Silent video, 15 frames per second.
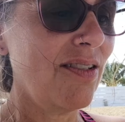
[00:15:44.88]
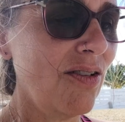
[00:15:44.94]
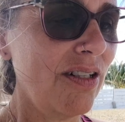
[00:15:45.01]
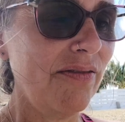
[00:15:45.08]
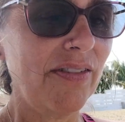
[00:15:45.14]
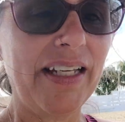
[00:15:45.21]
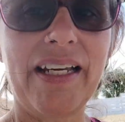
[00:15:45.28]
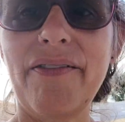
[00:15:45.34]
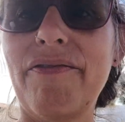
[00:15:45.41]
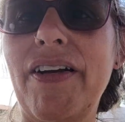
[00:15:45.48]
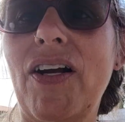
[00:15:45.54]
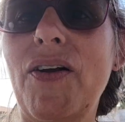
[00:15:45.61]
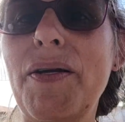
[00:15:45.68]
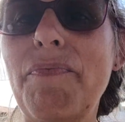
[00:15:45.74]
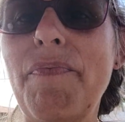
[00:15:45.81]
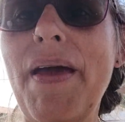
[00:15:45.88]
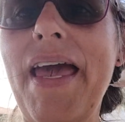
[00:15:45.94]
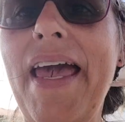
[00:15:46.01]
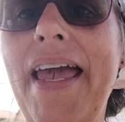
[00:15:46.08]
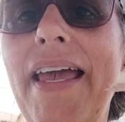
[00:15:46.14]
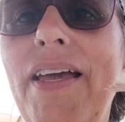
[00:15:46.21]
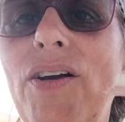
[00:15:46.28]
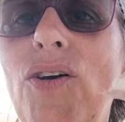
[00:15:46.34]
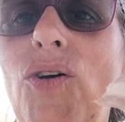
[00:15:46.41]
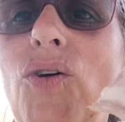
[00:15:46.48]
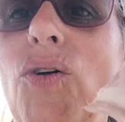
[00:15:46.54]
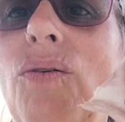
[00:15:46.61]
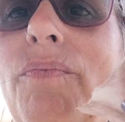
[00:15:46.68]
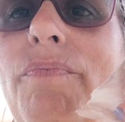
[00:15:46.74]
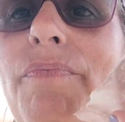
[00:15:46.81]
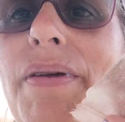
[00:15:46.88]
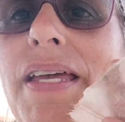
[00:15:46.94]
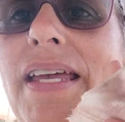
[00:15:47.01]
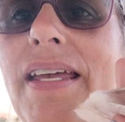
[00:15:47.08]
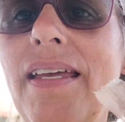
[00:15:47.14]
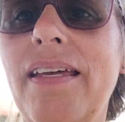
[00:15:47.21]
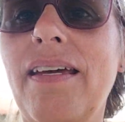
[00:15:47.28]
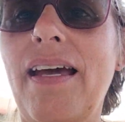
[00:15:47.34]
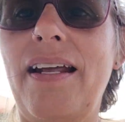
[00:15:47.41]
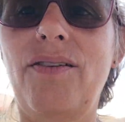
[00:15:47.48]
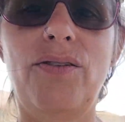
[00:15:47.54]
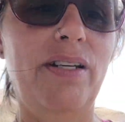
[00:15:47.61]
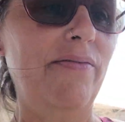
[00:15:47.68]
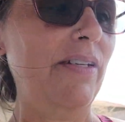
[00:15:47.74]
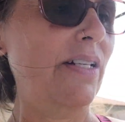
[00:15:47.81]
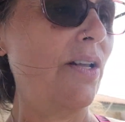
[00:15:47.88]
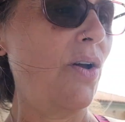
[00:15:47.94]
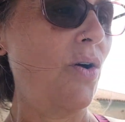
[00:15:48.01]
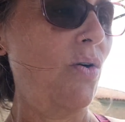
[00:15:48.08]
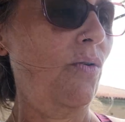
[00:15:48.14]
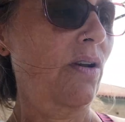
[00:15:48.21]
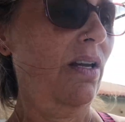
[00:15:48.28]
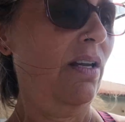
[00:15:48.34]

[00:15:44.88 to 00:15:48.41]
sort of like a very pale pink. I don't even know